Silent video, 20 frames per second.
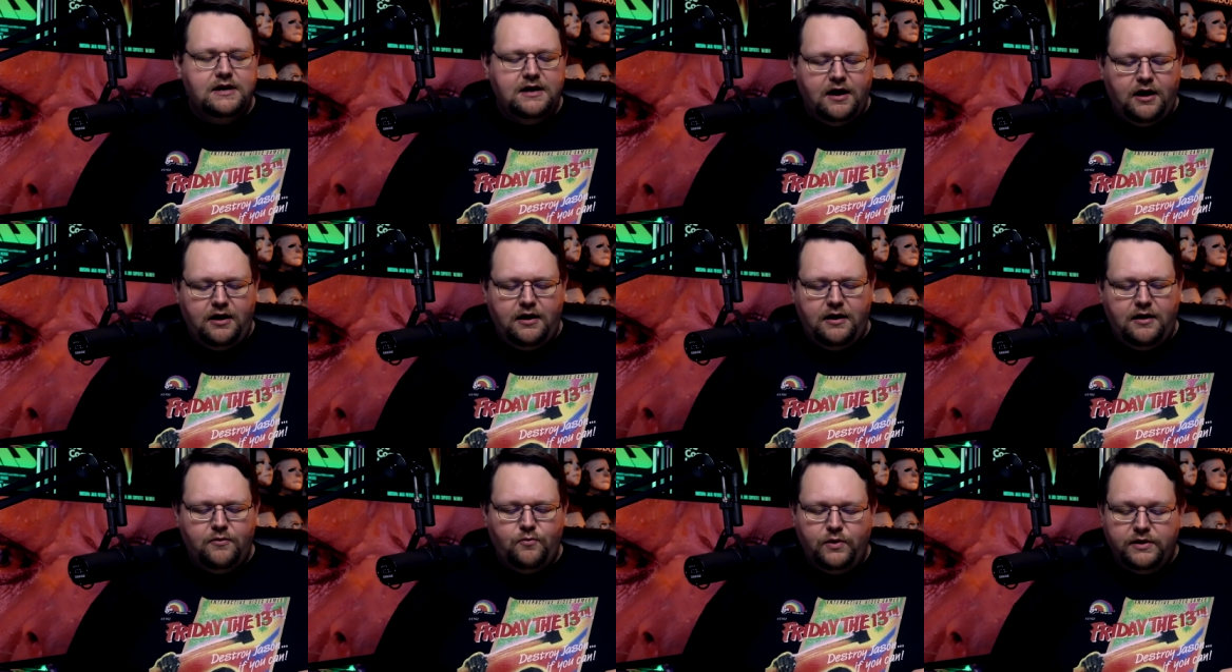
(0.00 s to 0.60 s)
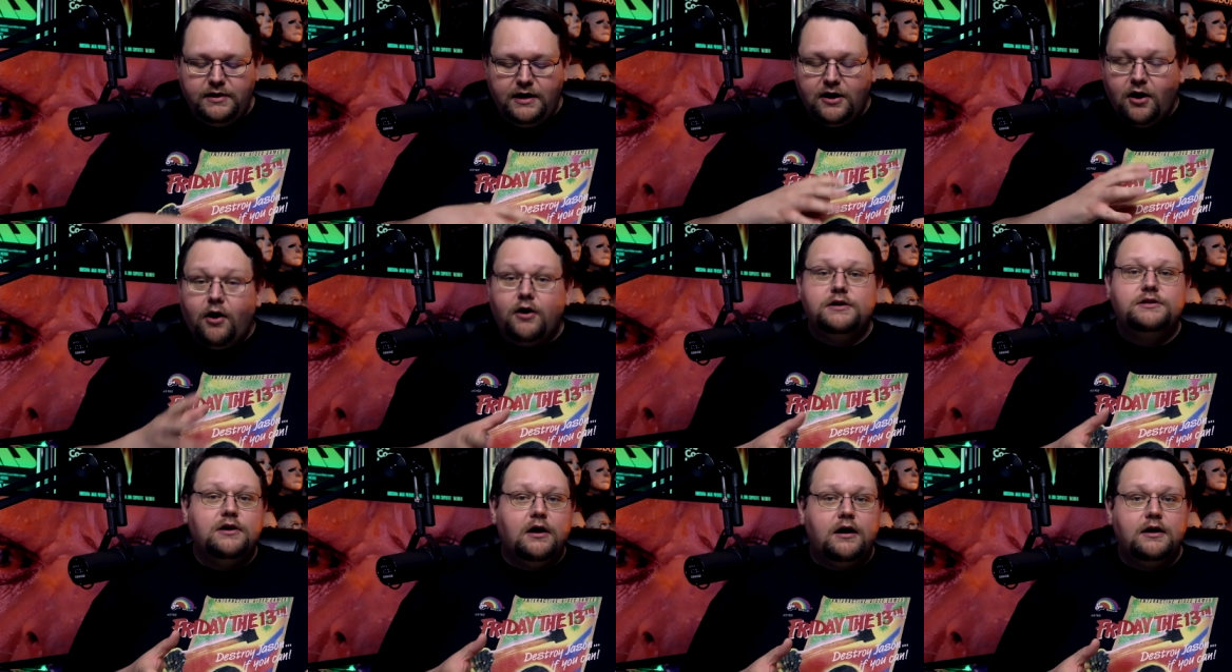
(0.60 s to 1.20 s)
Uh, when they
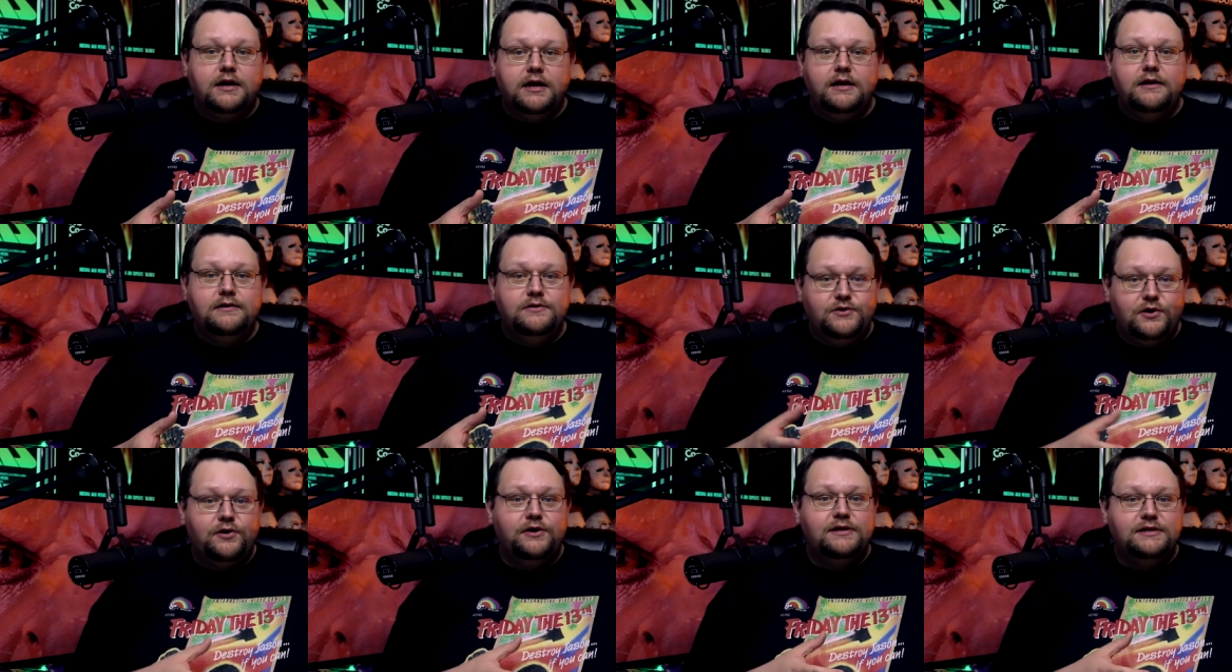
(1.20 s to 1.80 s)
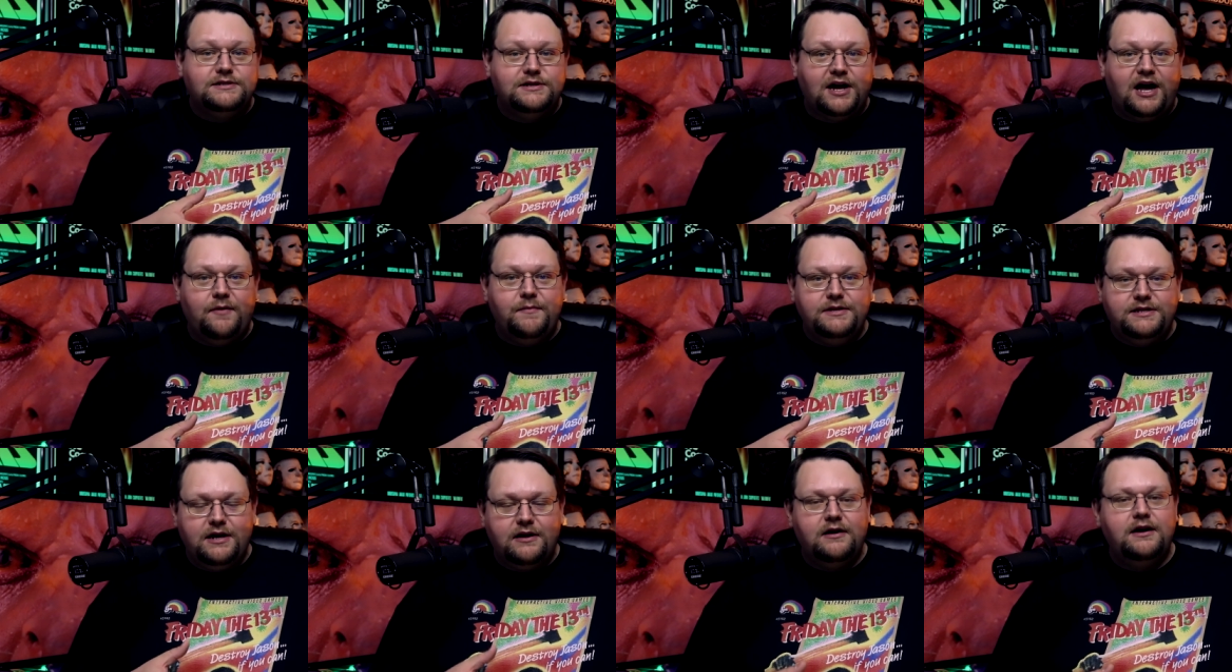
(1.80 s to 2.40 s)
are talking during this
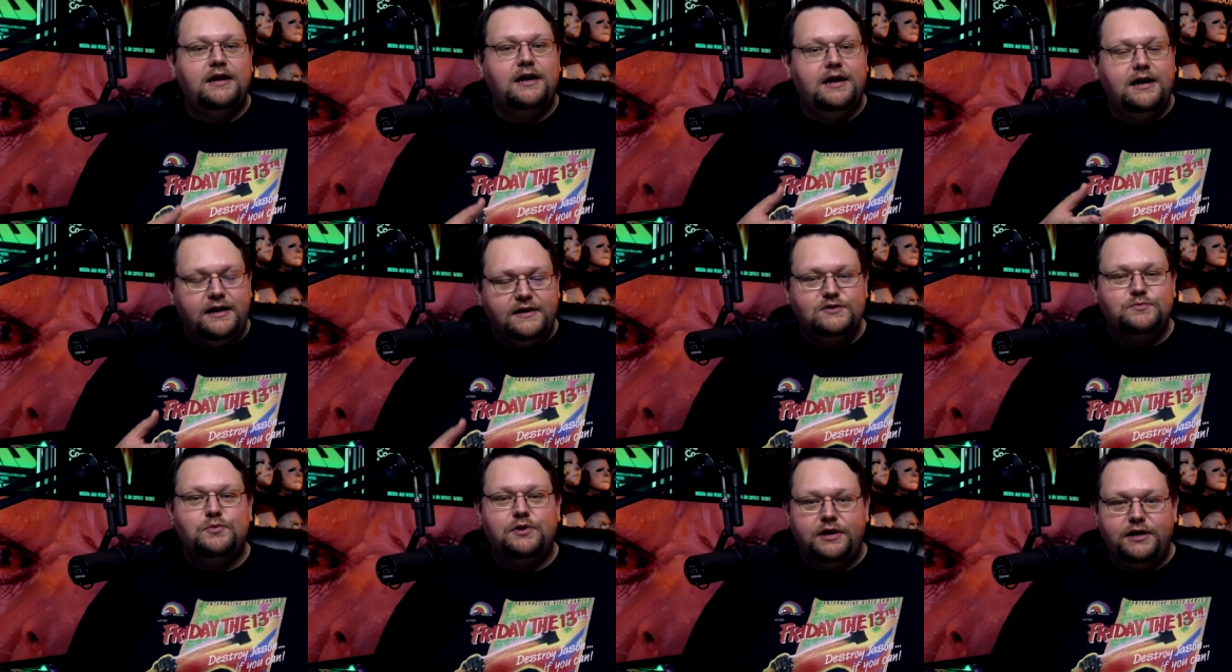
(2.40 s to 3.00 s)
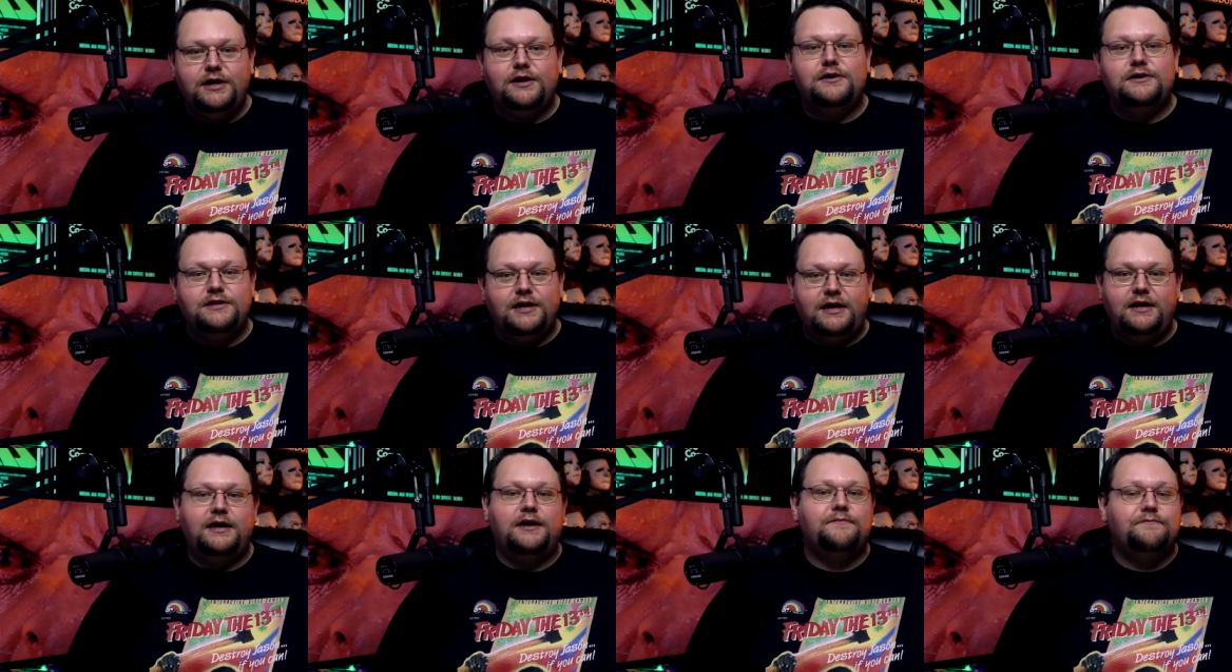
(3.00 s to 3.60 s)
commentary, it is pretty
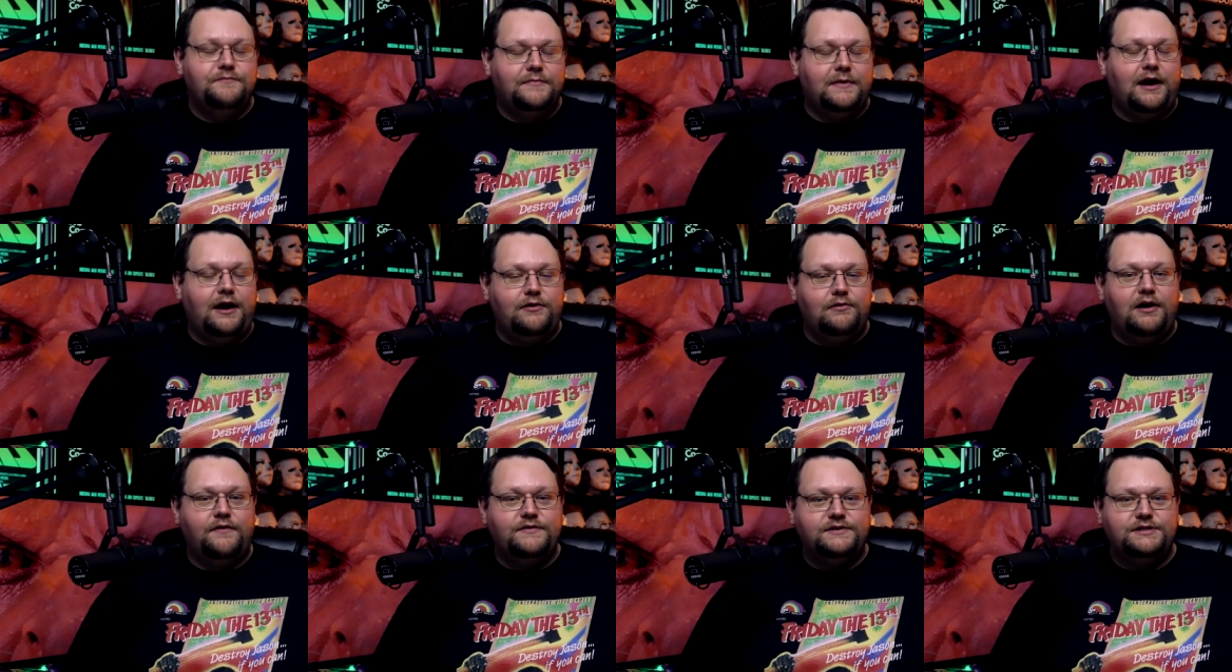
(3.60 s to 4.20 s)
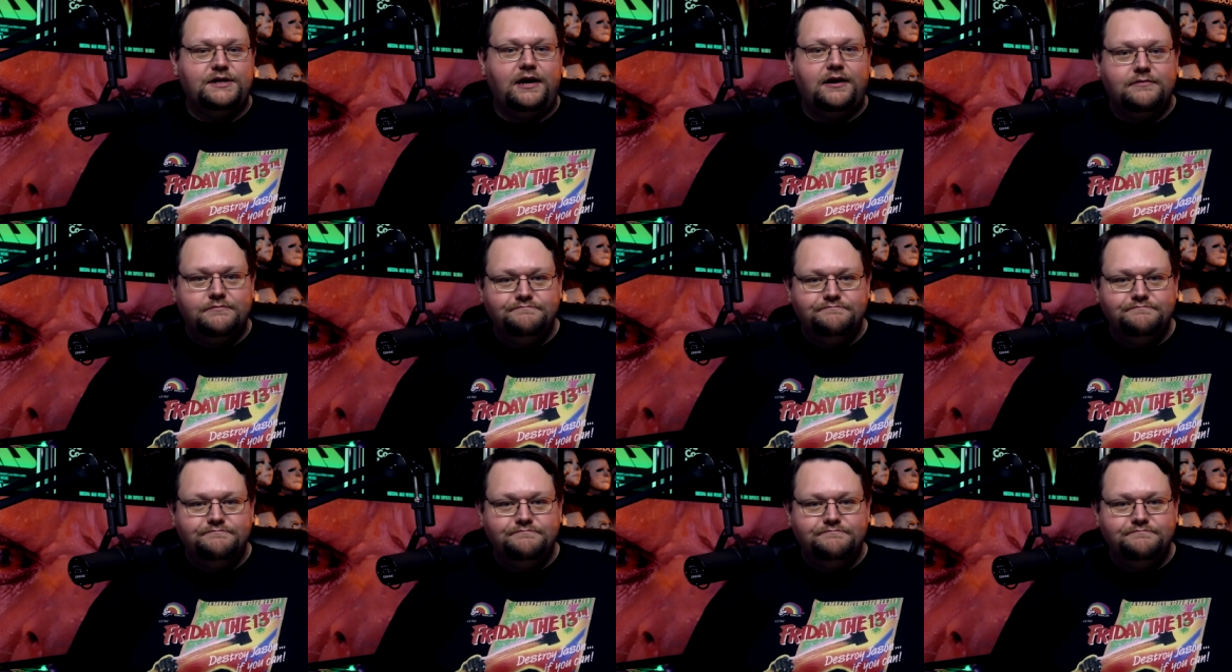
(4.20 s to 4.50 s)
entertaining, I do have to say.